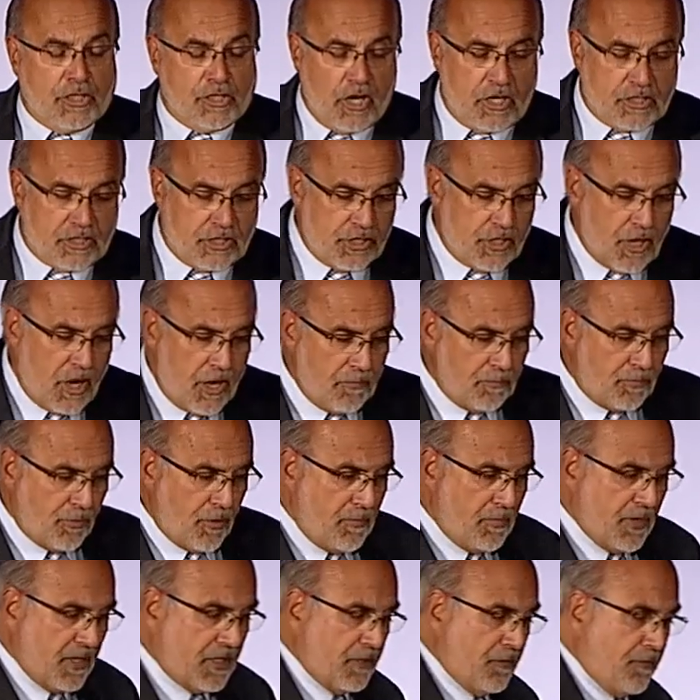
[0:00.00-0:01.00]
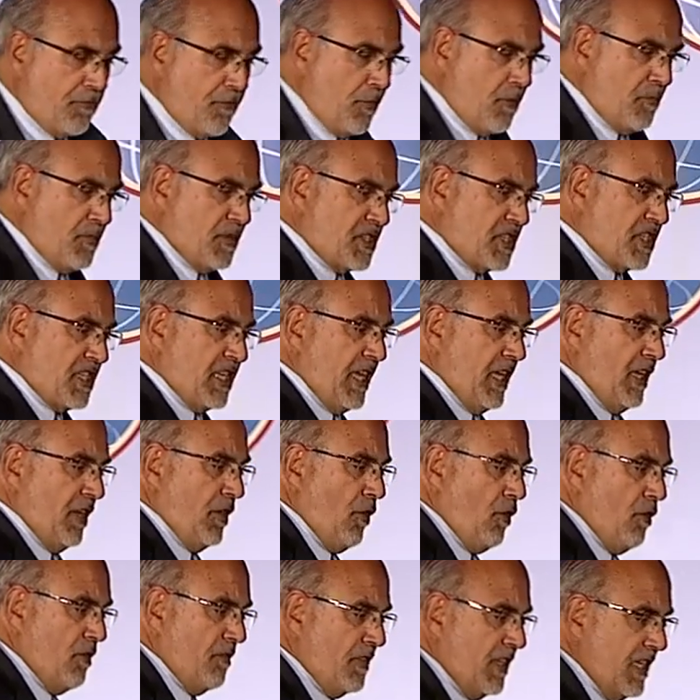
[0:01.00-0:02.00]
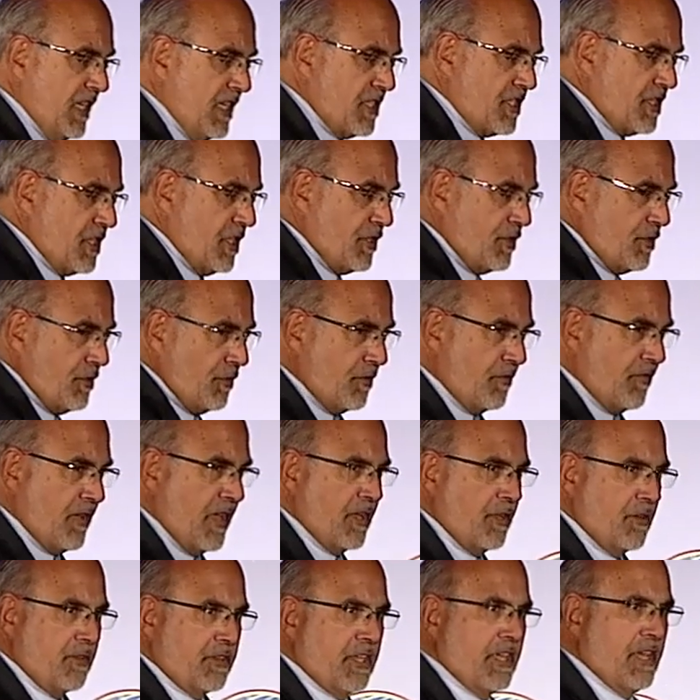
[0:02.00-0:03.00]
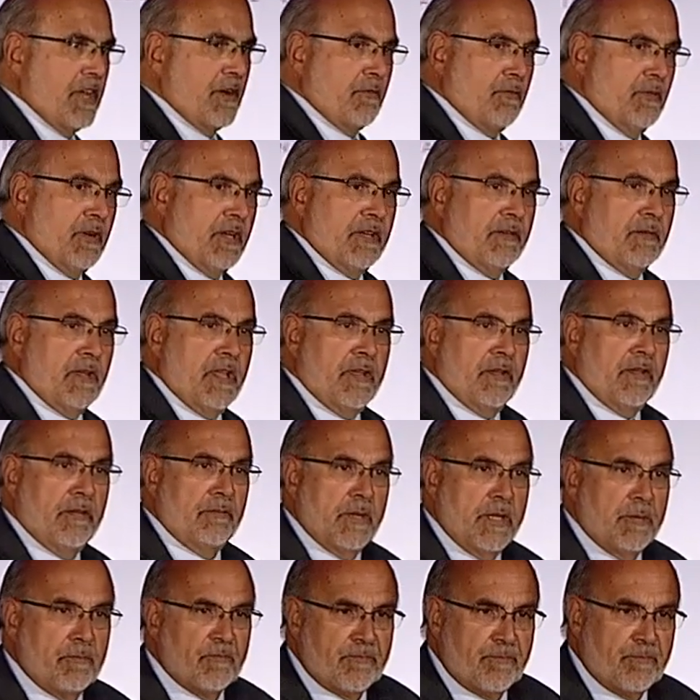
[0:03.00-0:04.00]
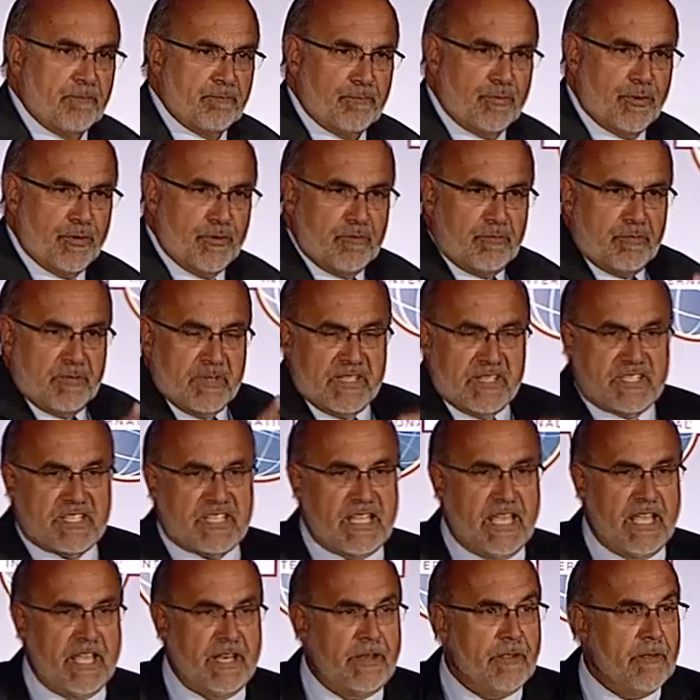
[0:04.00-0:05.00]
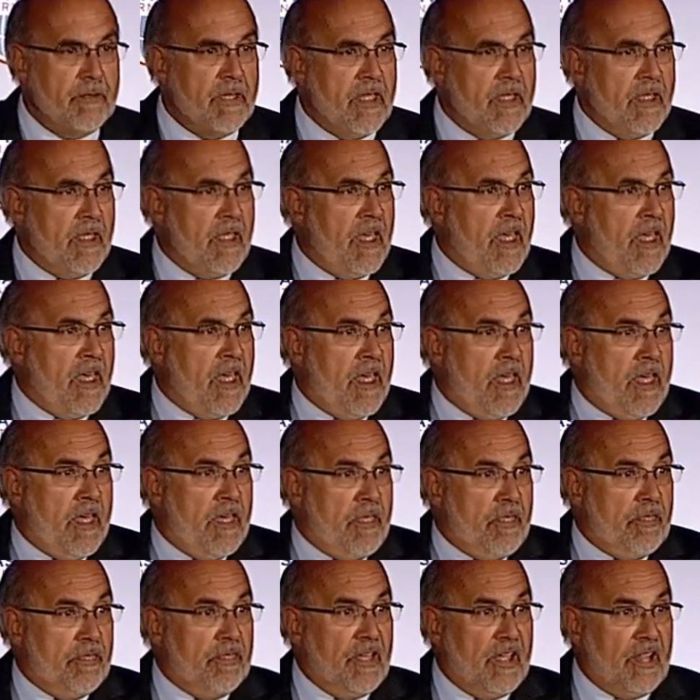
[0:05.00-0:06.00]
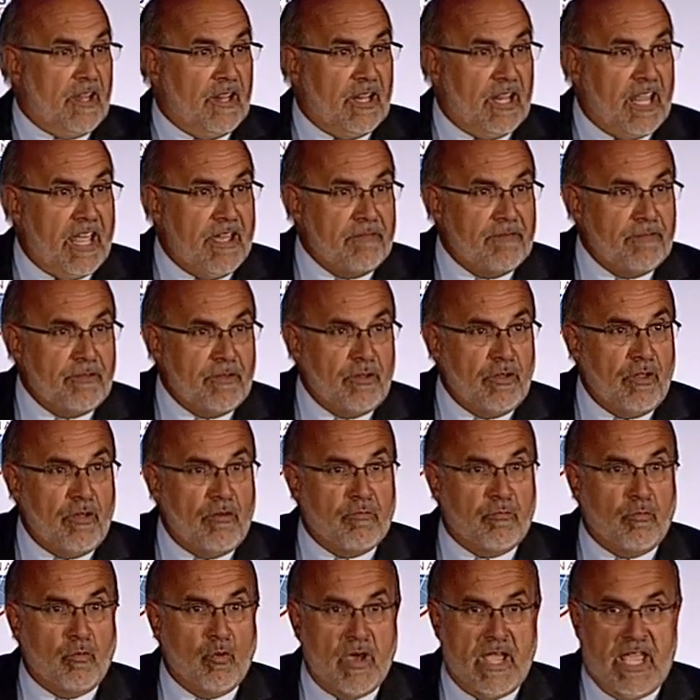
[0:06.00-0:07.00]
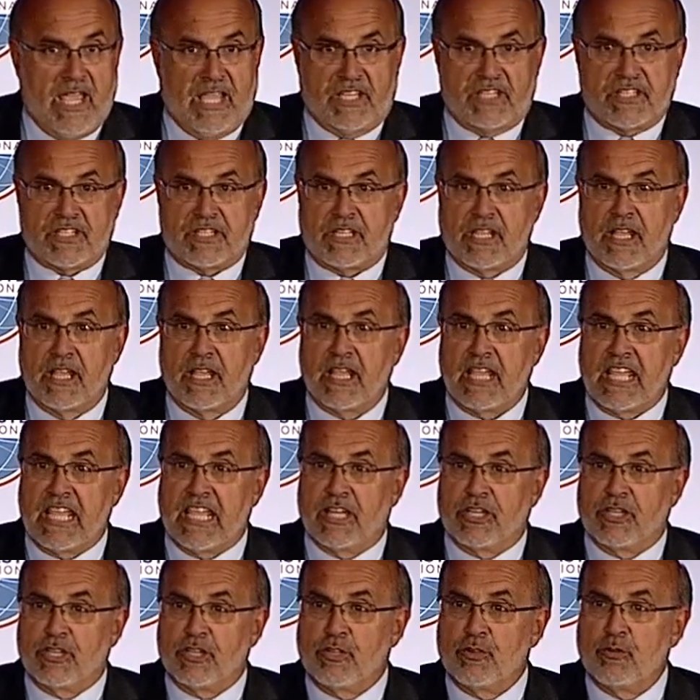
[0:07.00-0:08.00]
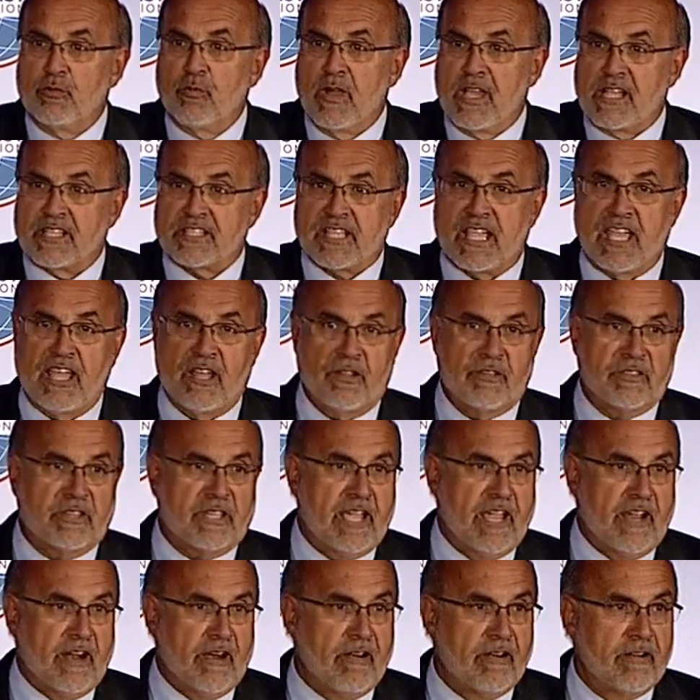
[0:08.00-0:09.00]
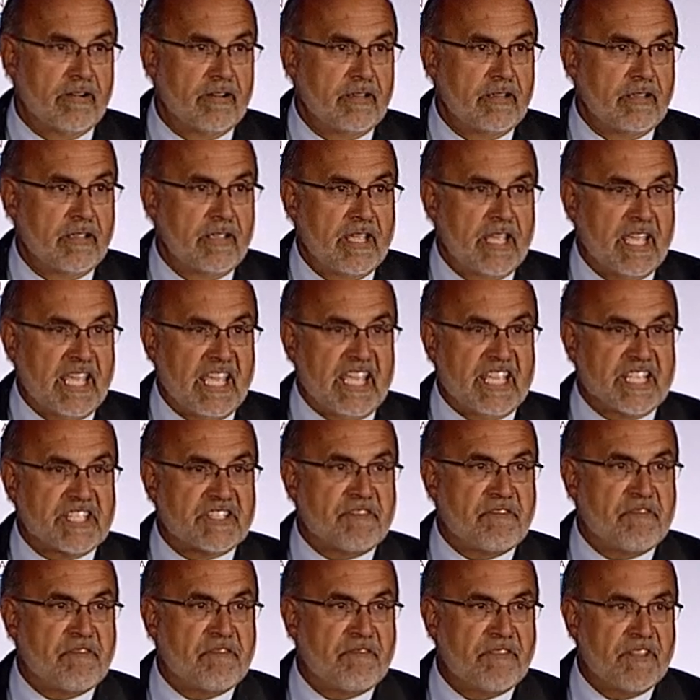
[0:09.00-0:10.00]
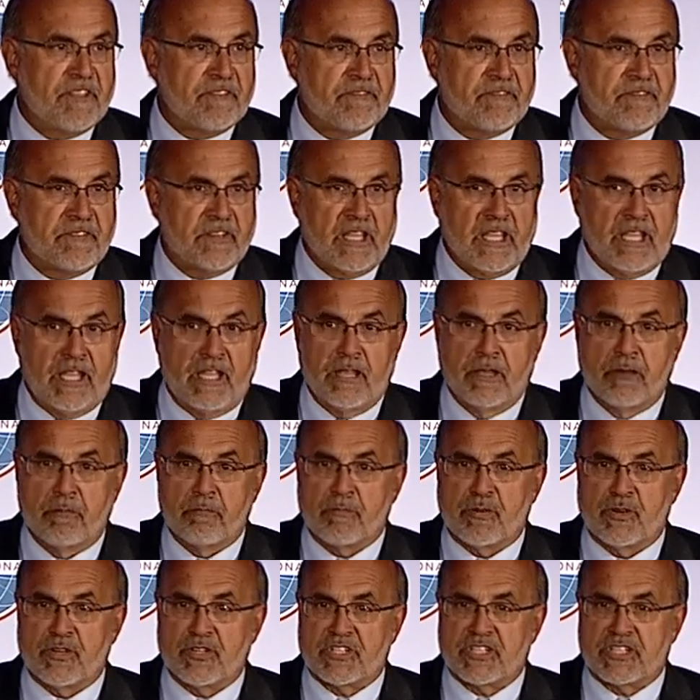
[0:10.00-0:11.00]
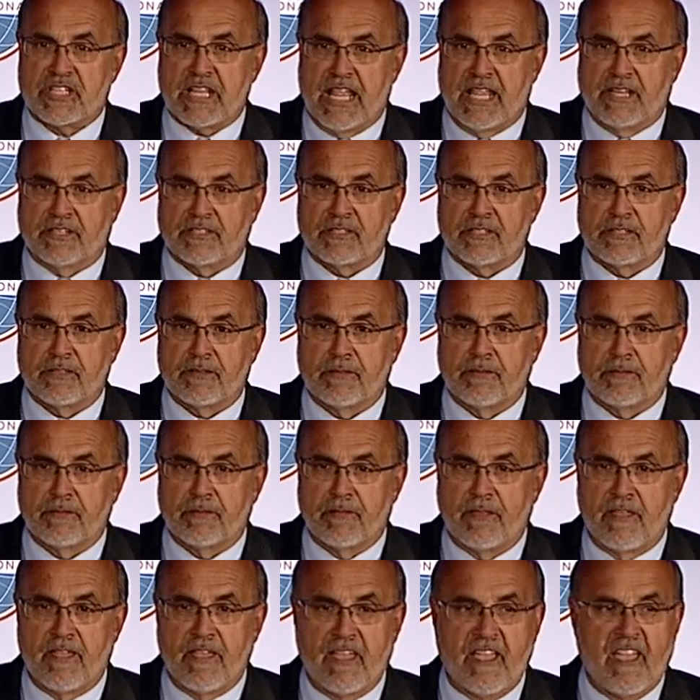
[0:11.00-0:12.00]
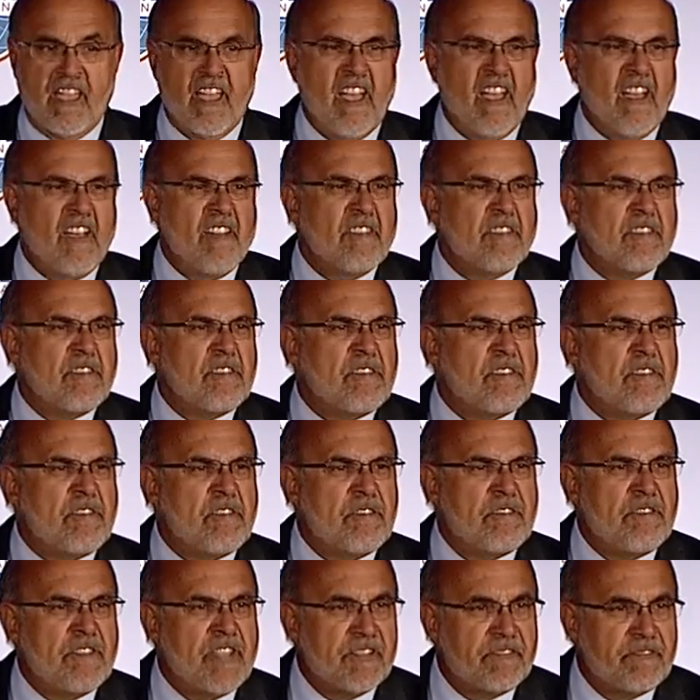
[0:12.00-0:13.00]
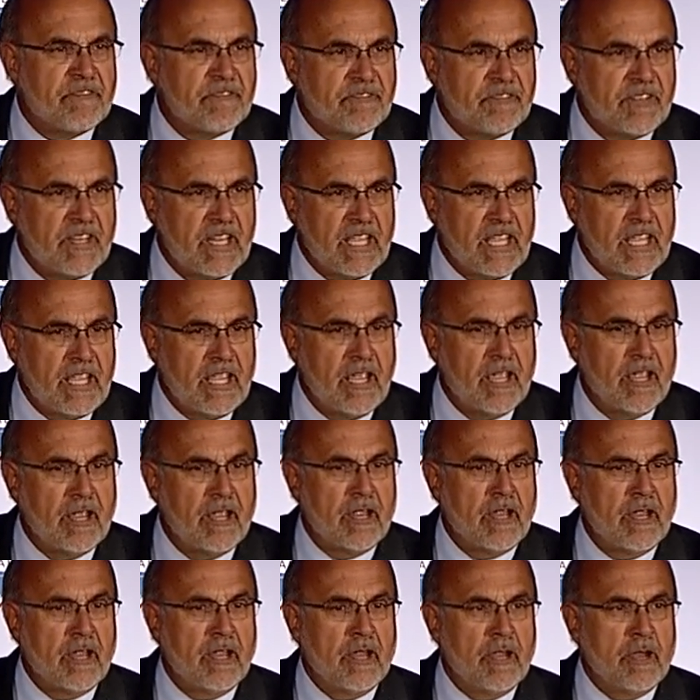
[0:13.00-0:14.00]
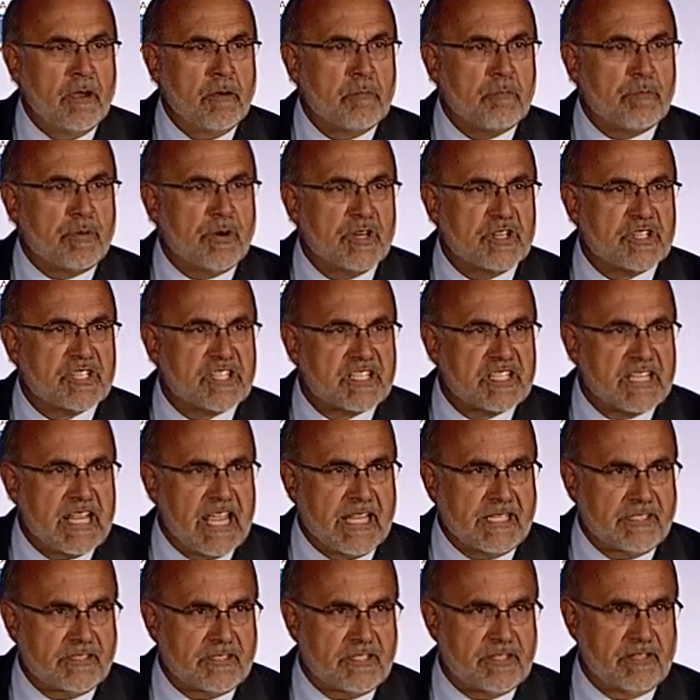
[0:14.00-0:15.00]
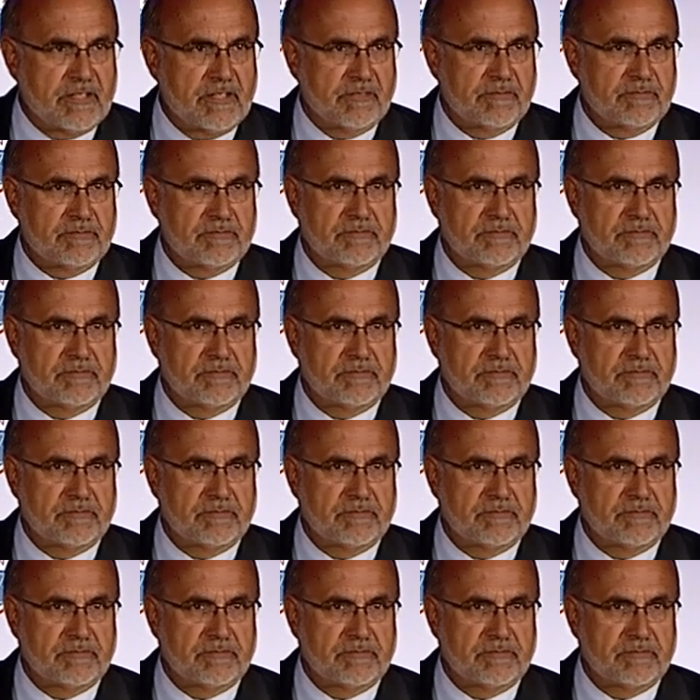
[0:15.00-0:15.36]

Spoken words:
Dr. Don Burbick, the former CEO of the Institute of Healthcare Improvement, said, the level of waste in U.S. healthcare is 50%. 50%.